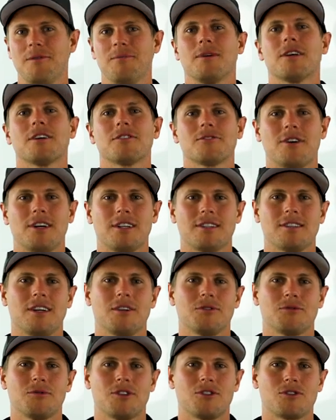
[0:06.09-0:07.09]
Because a lot of
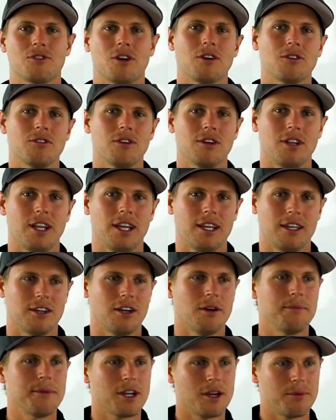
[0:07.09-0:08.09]
times we struggle at like
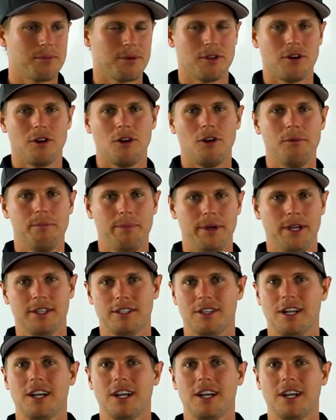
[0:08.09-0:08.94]
coming up with our own pitch.